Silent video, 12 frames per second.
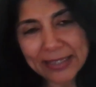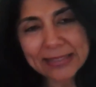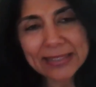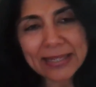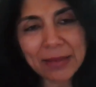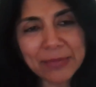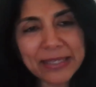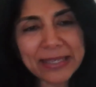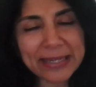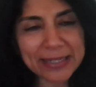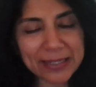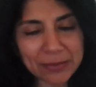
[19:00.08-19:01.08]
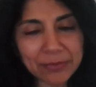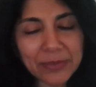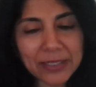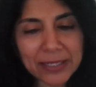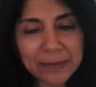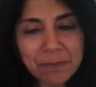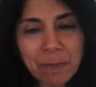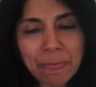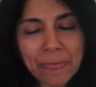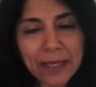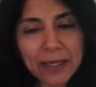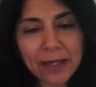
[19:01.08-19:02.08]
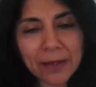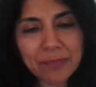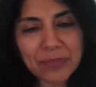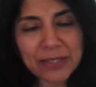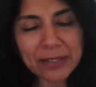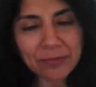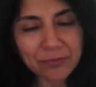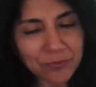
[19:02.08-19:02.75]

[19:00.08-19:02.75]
Islamic idiom, right? In a